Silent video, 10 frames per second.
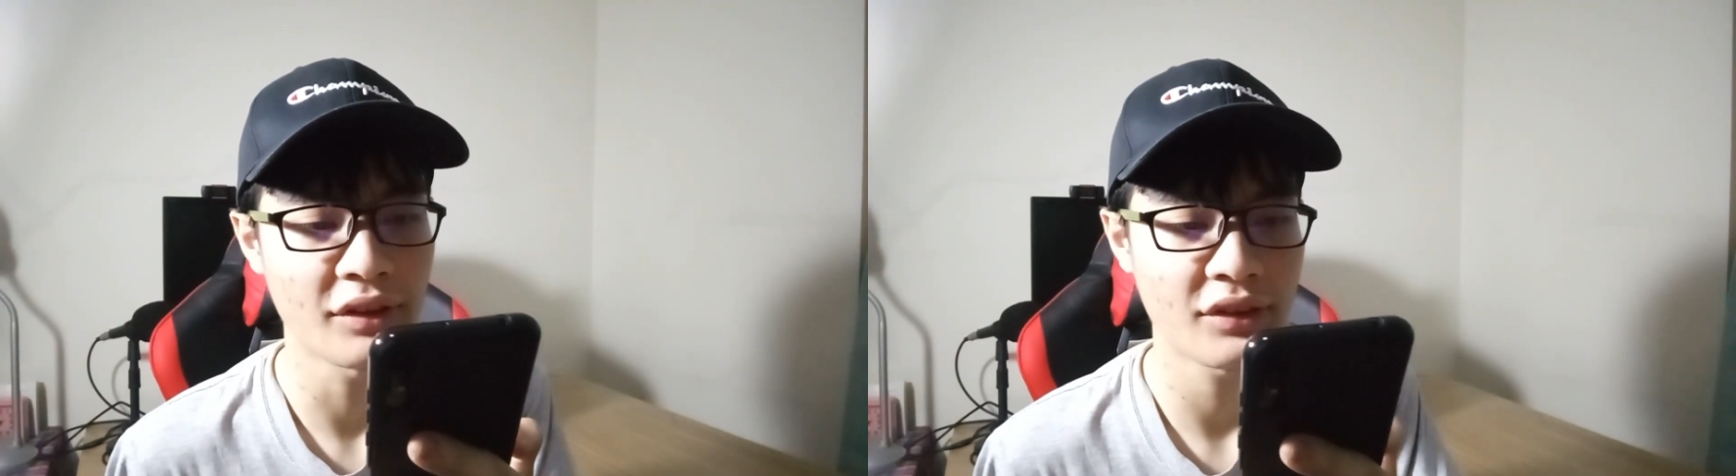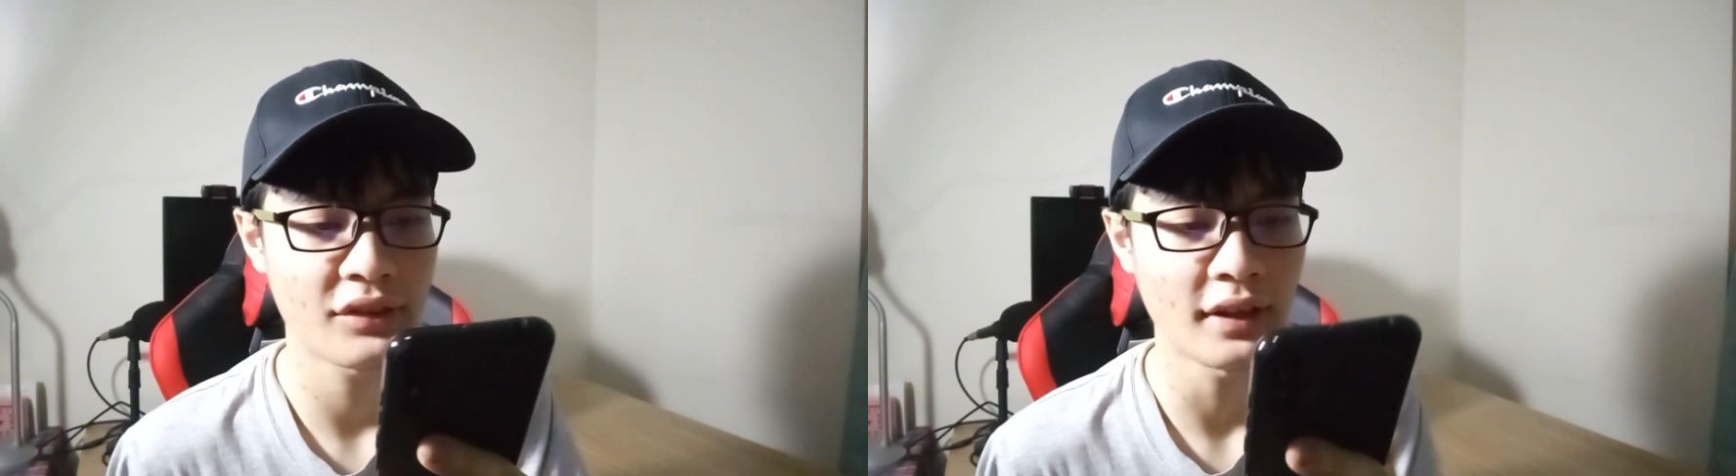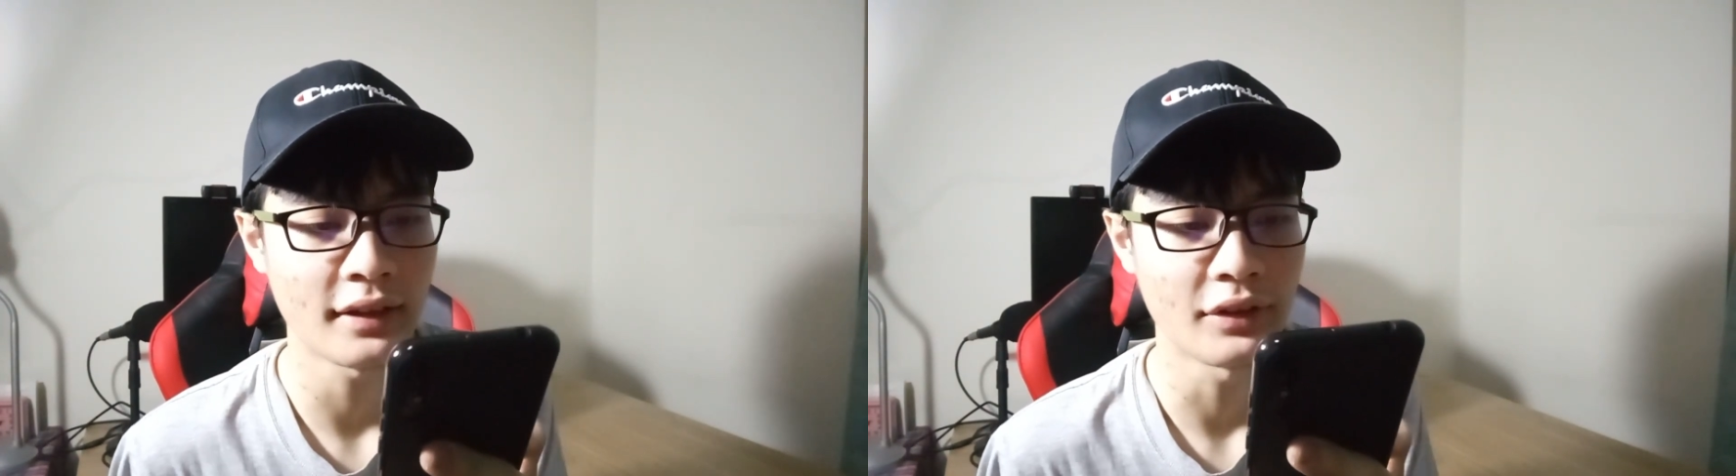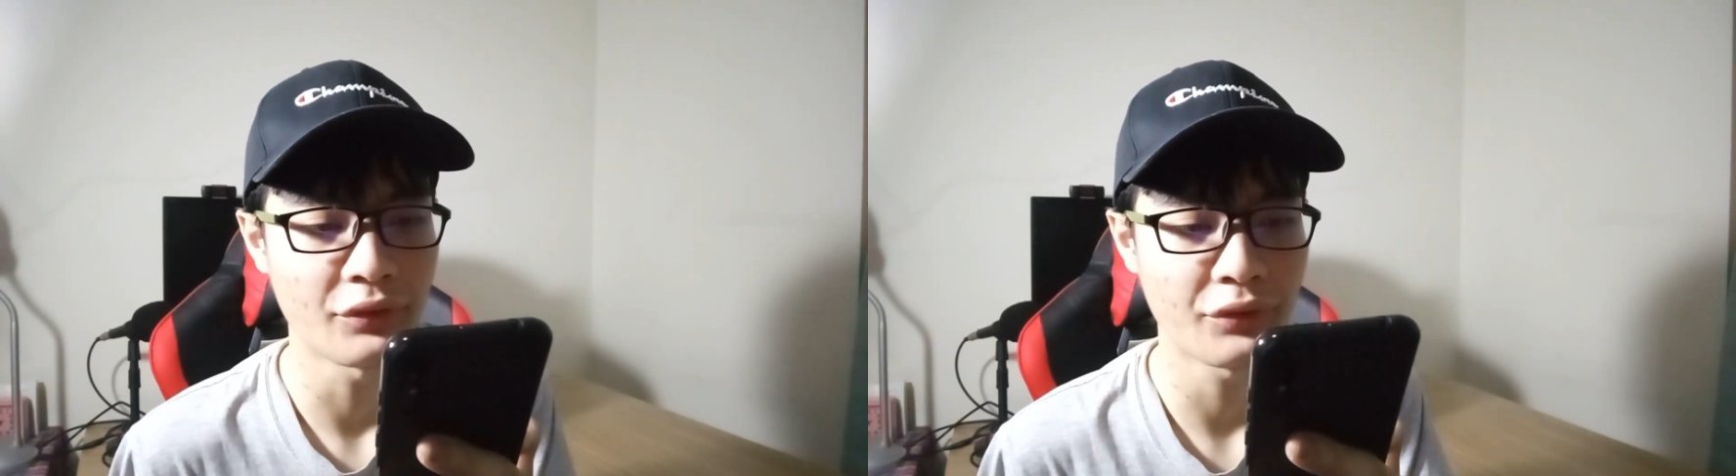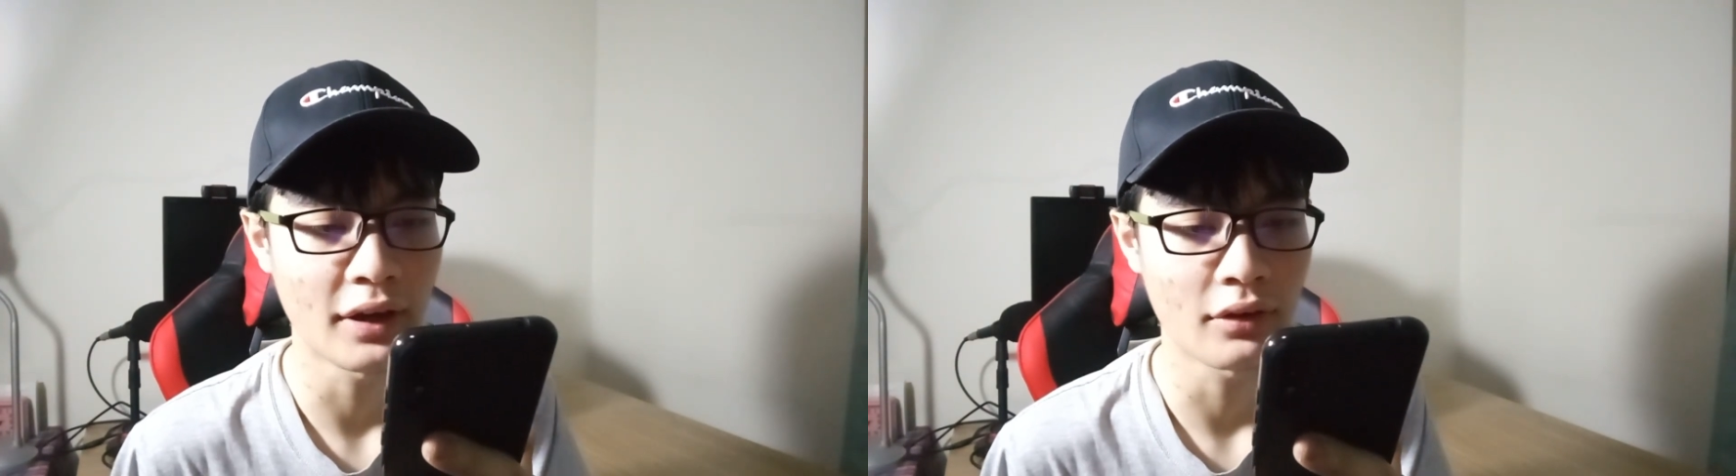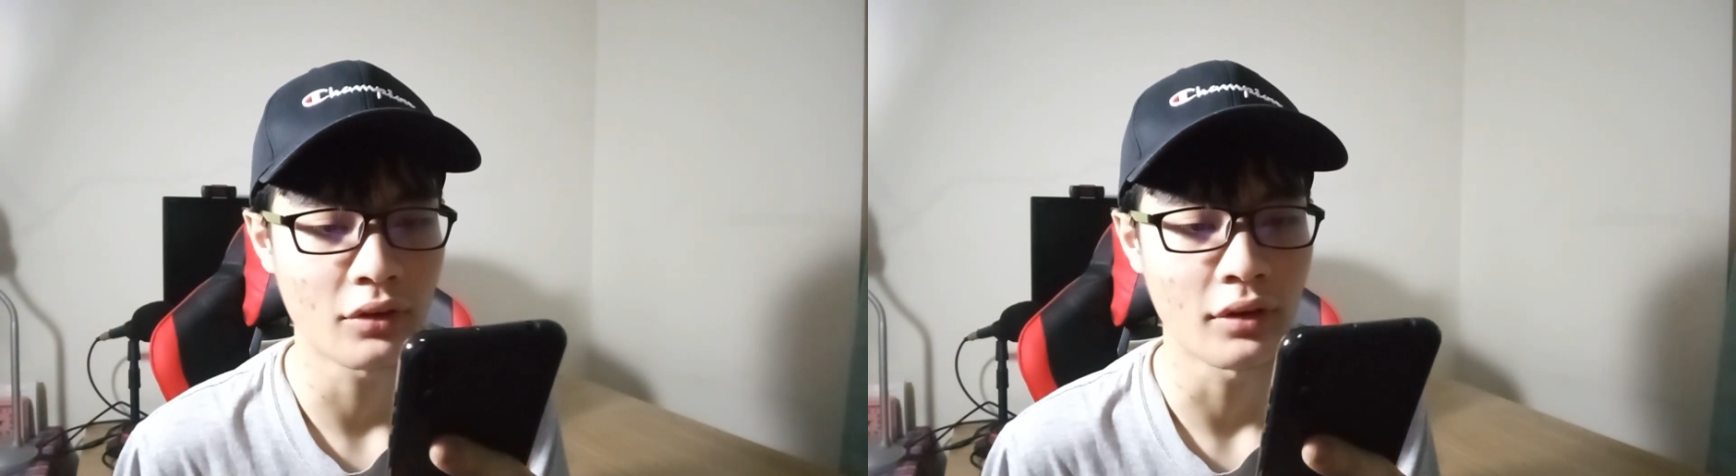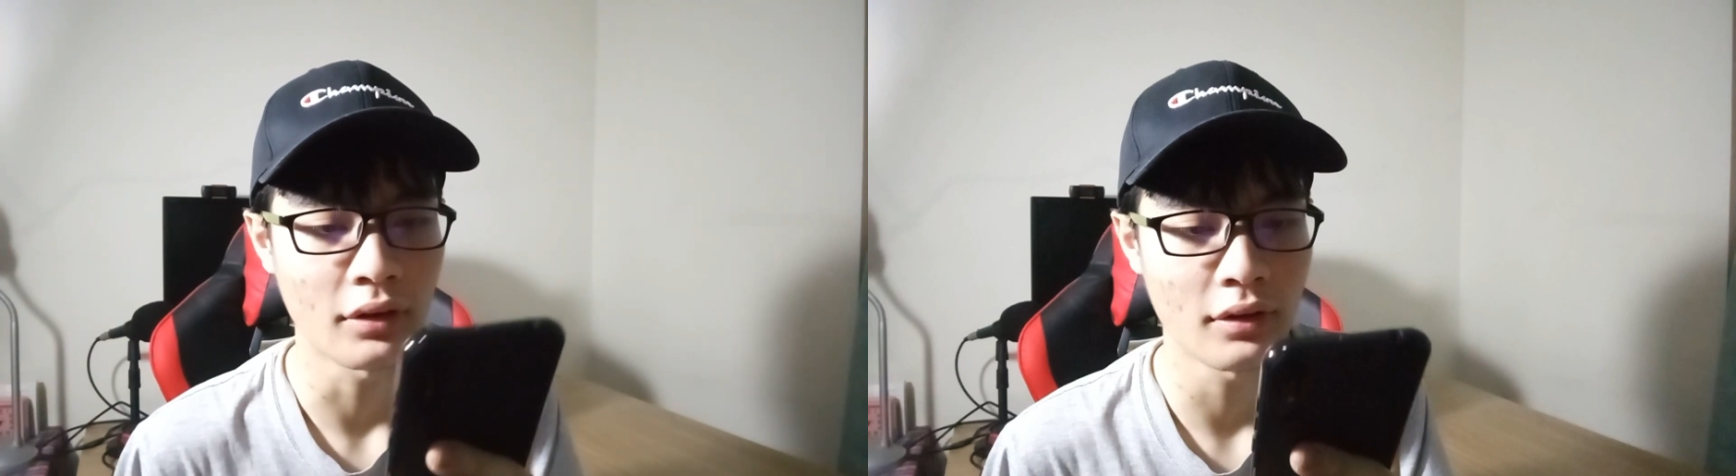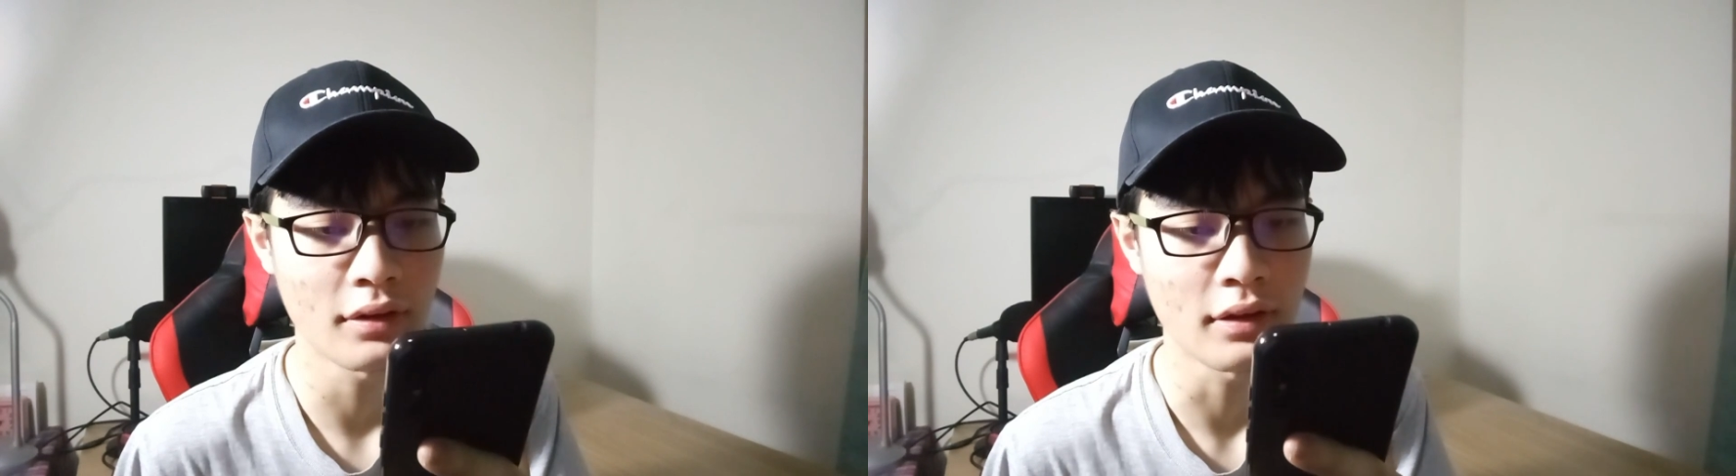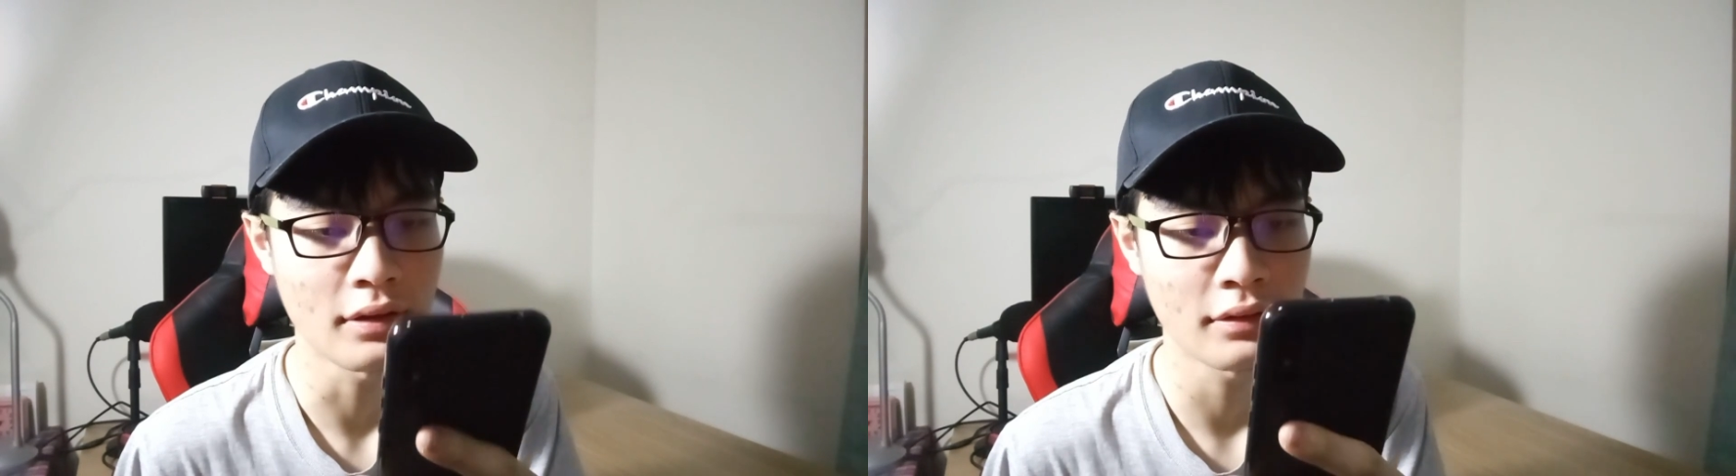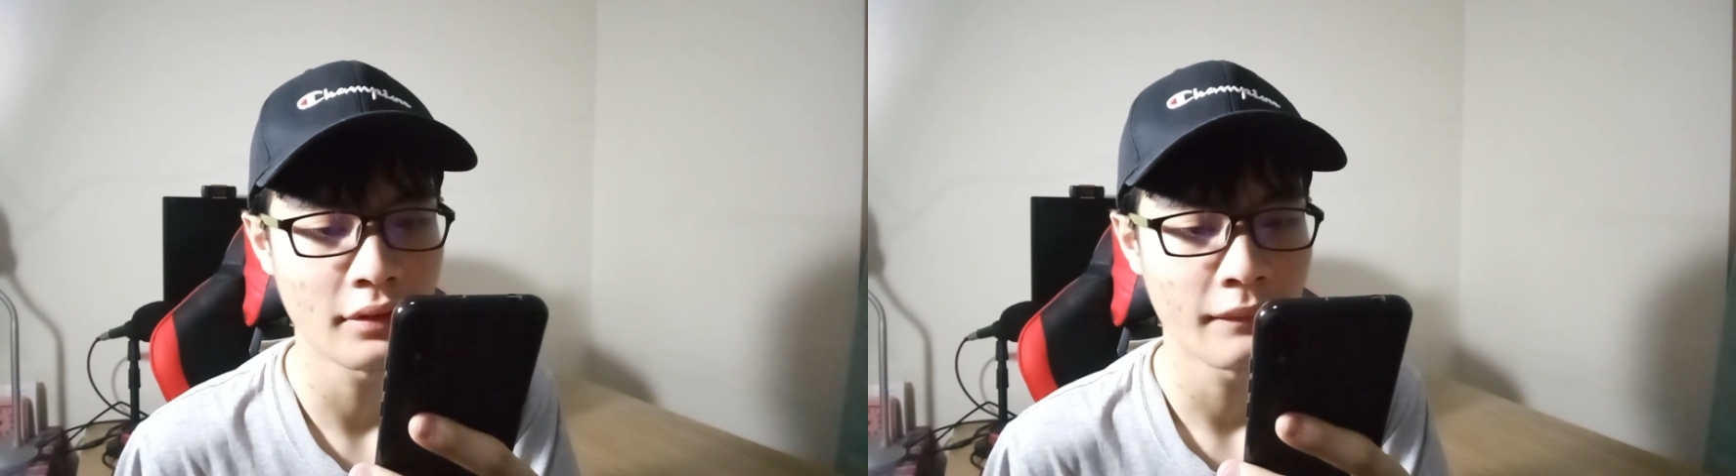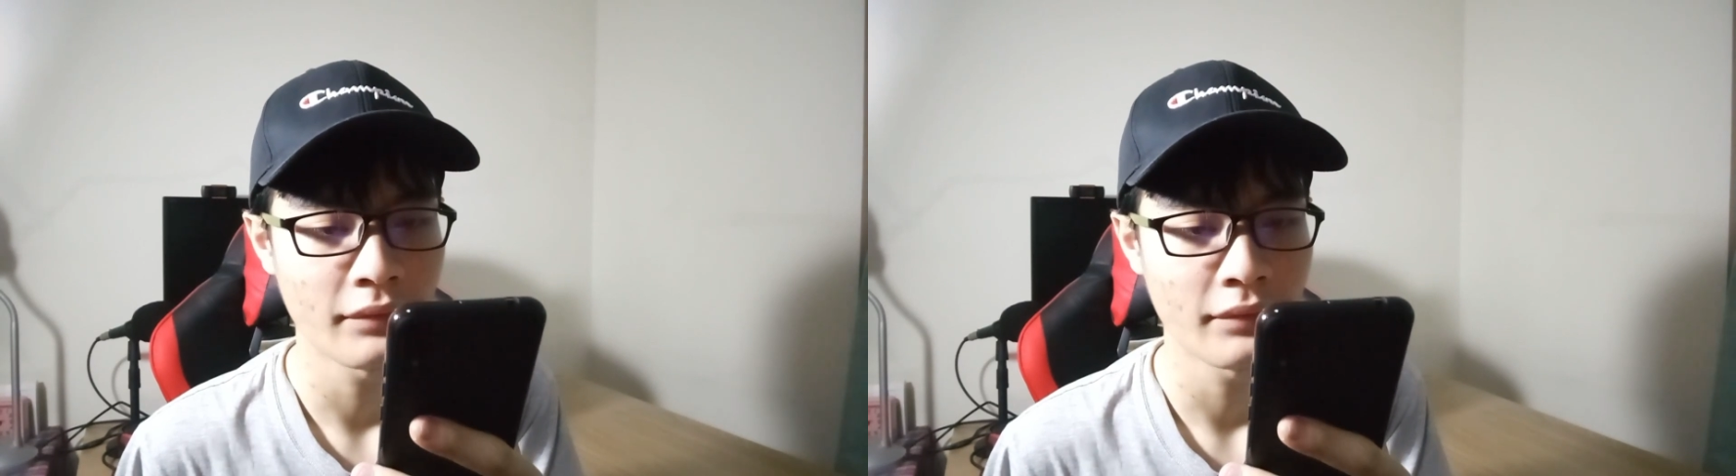standard fare going on here.